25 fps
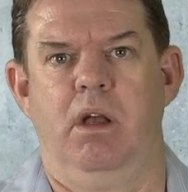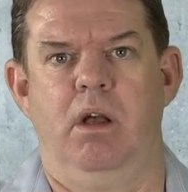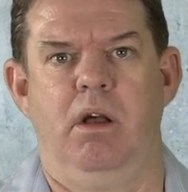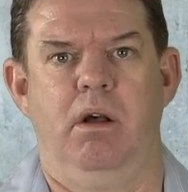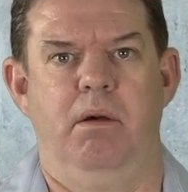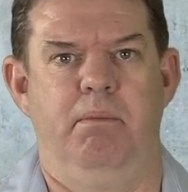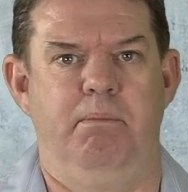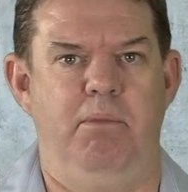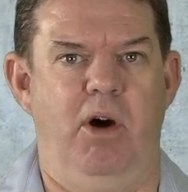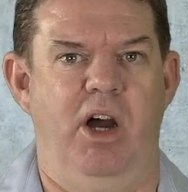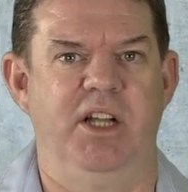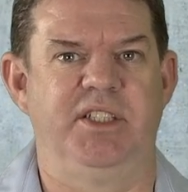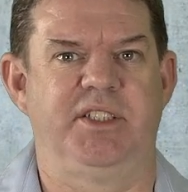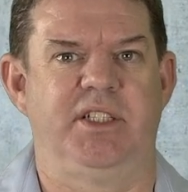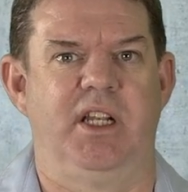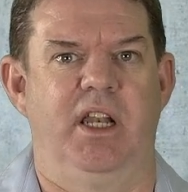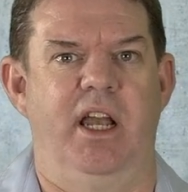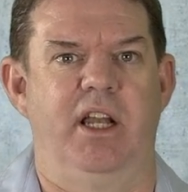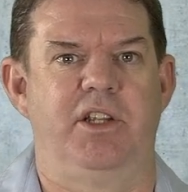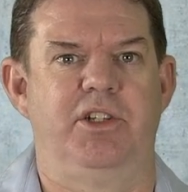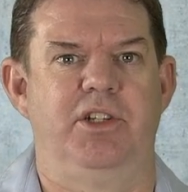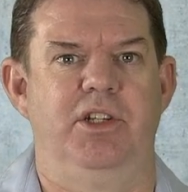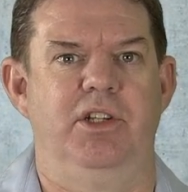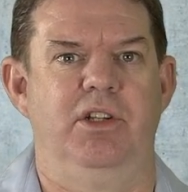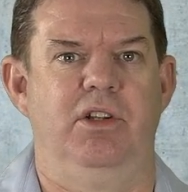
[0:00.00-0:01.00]
My
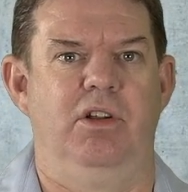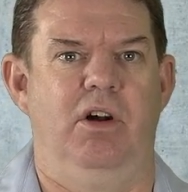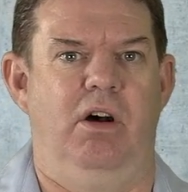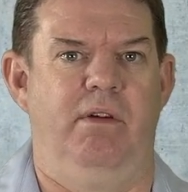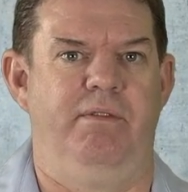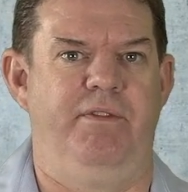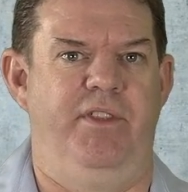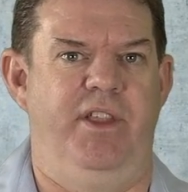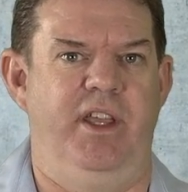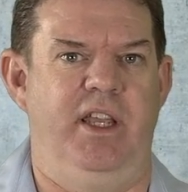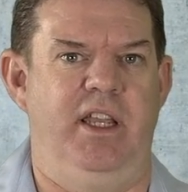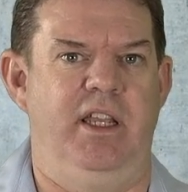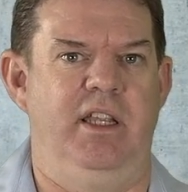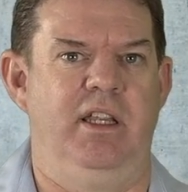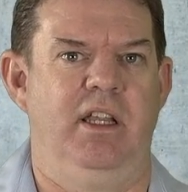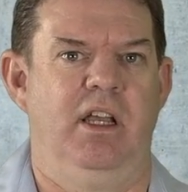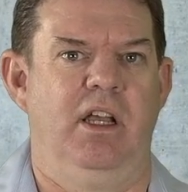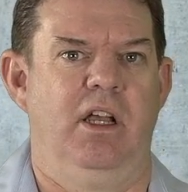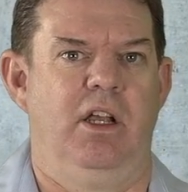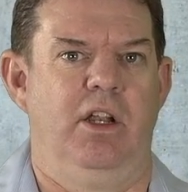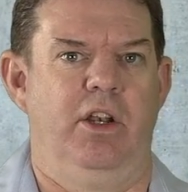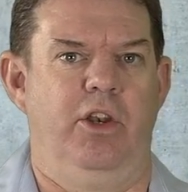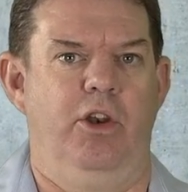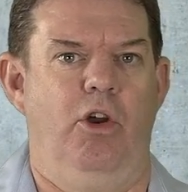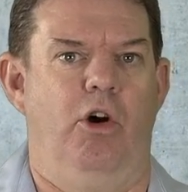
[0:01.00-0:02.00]
selection of the
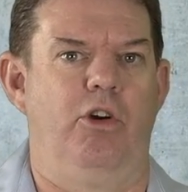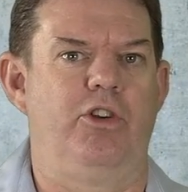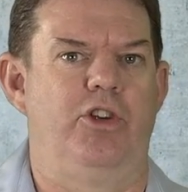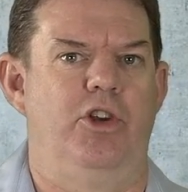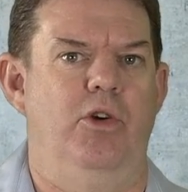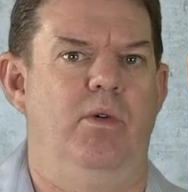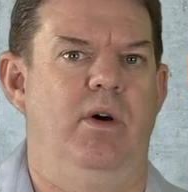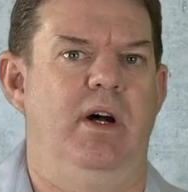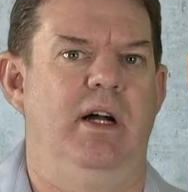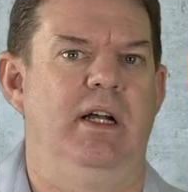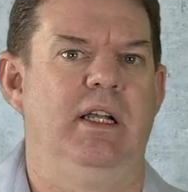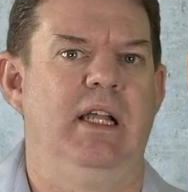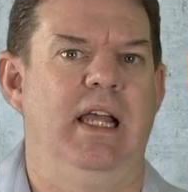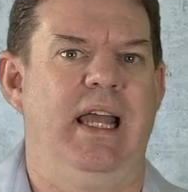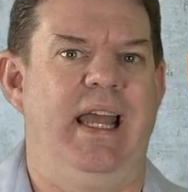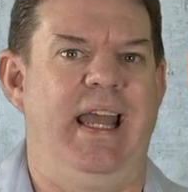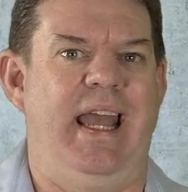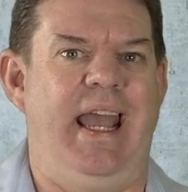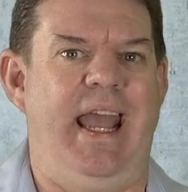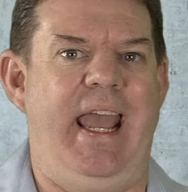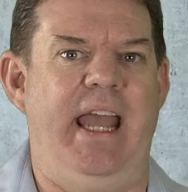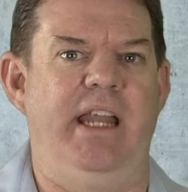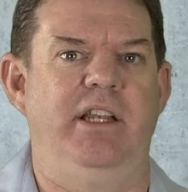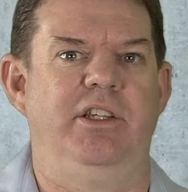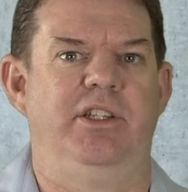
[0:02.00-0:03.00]
Noctua
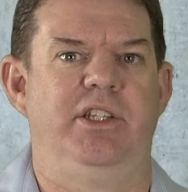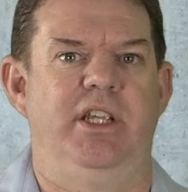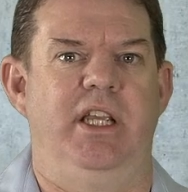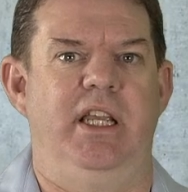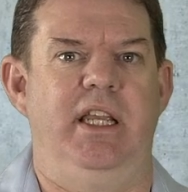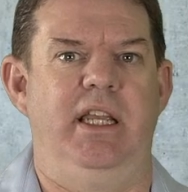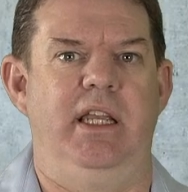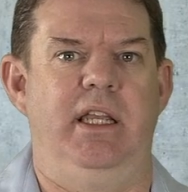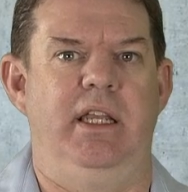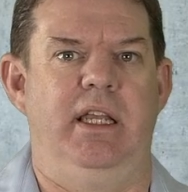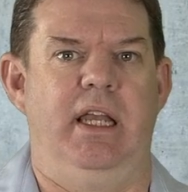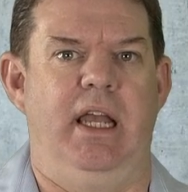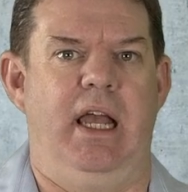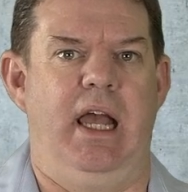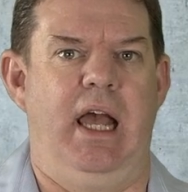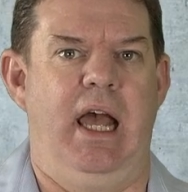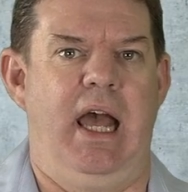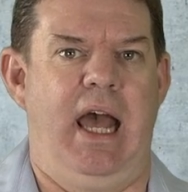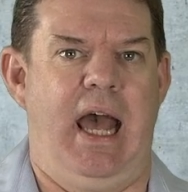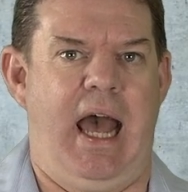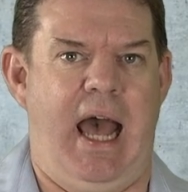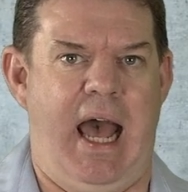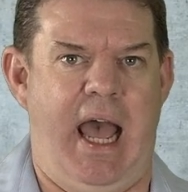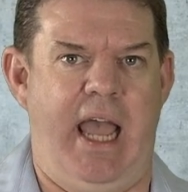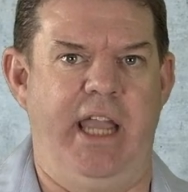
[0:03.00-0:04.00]
NT
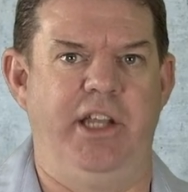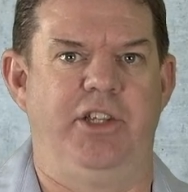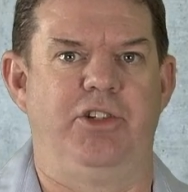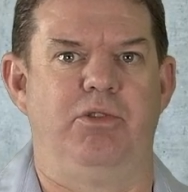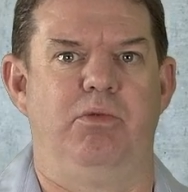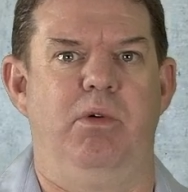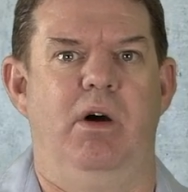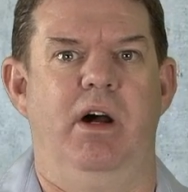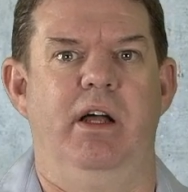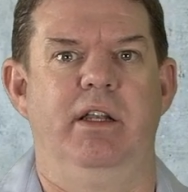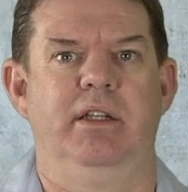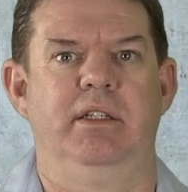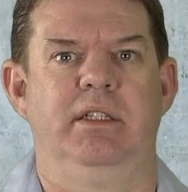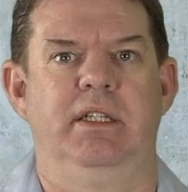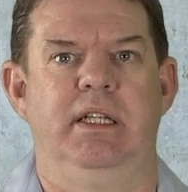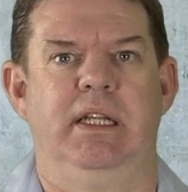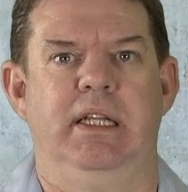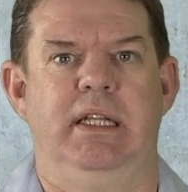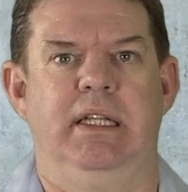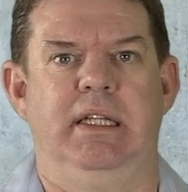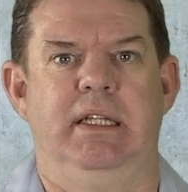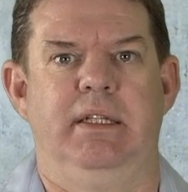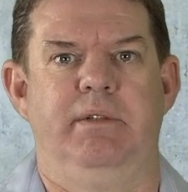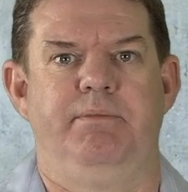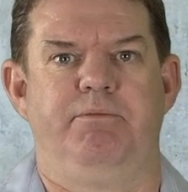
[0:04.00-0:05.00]
H1
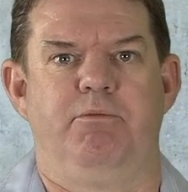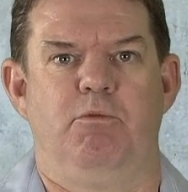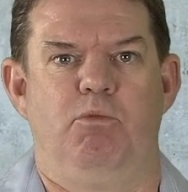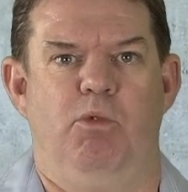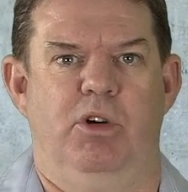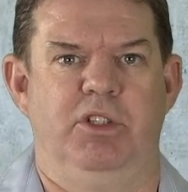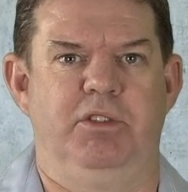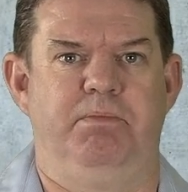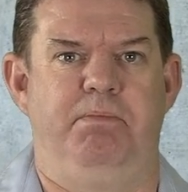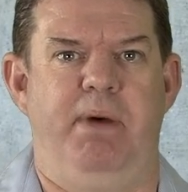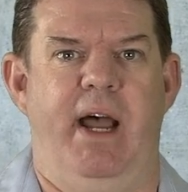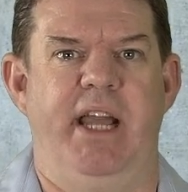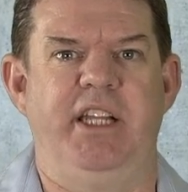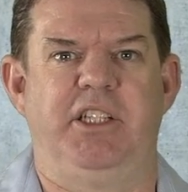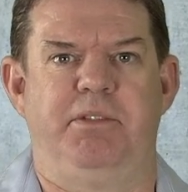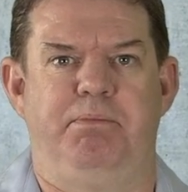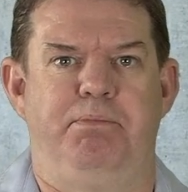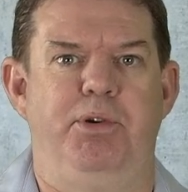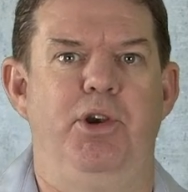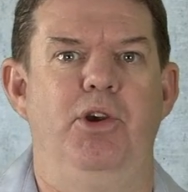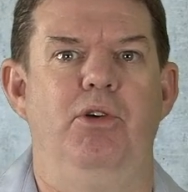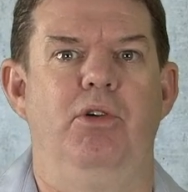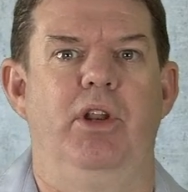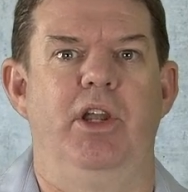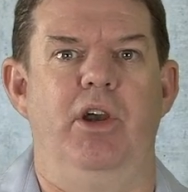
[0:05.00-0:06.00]
was based
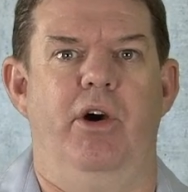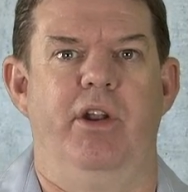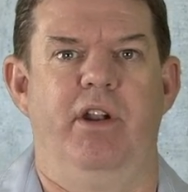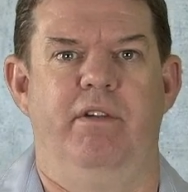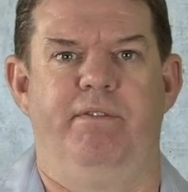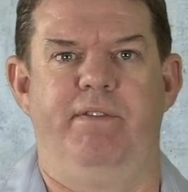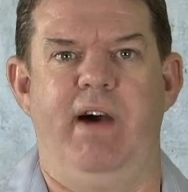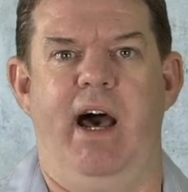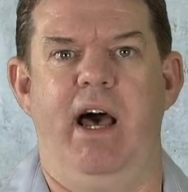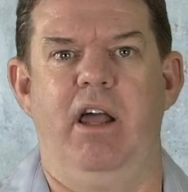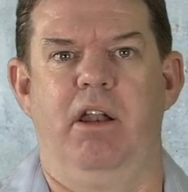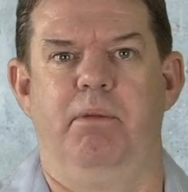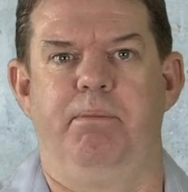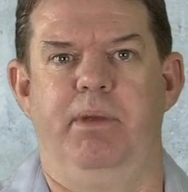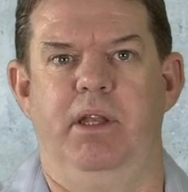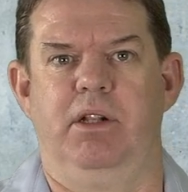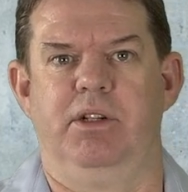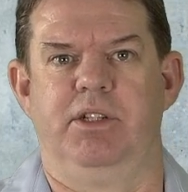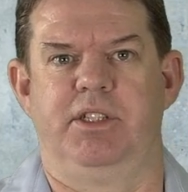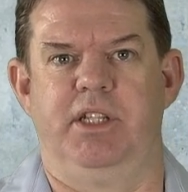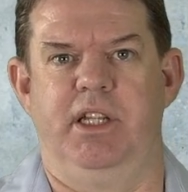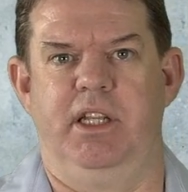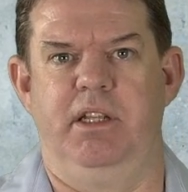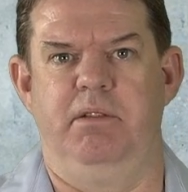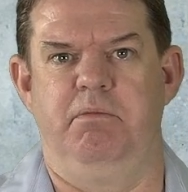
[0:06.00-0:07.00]
purely on
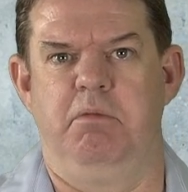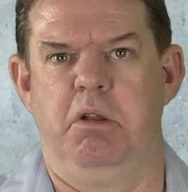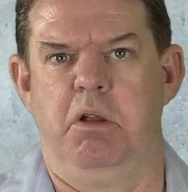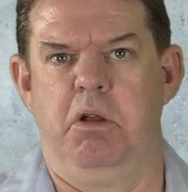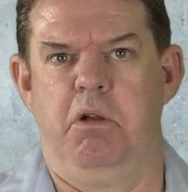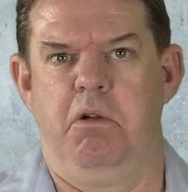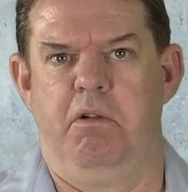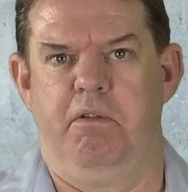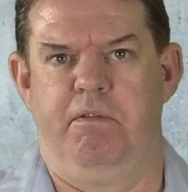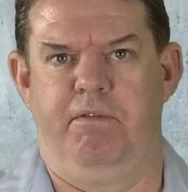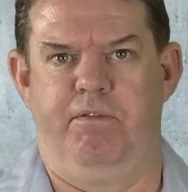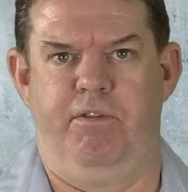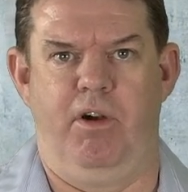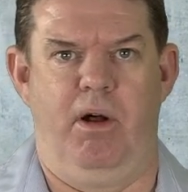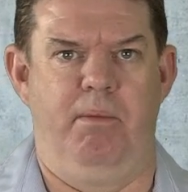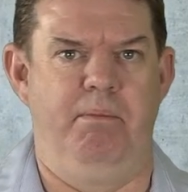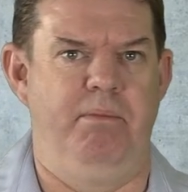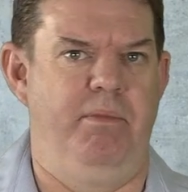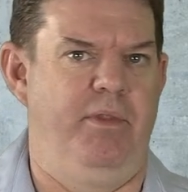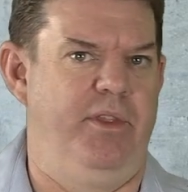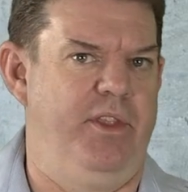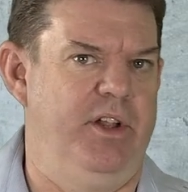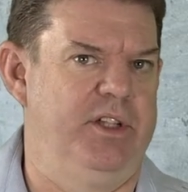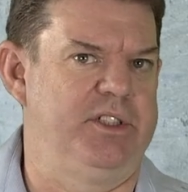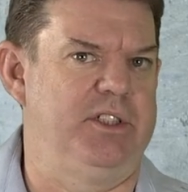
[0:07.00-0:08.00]
availability
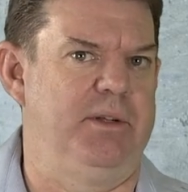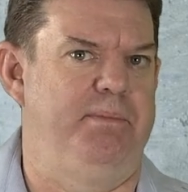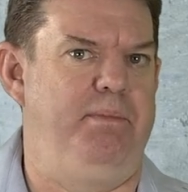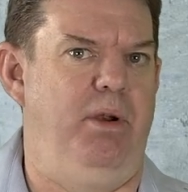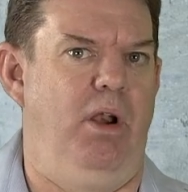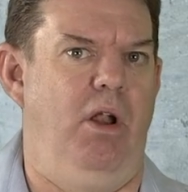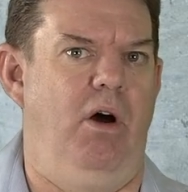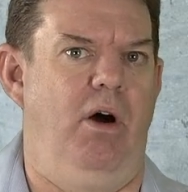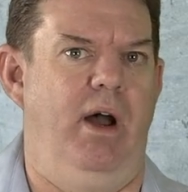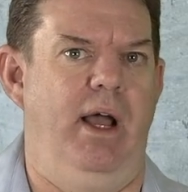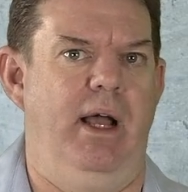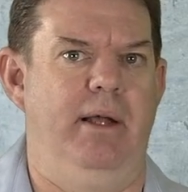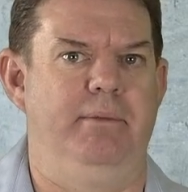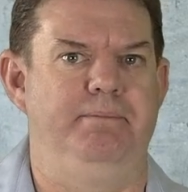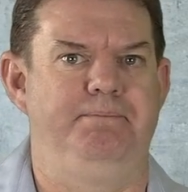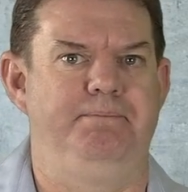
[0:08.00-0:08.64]
from the supplier.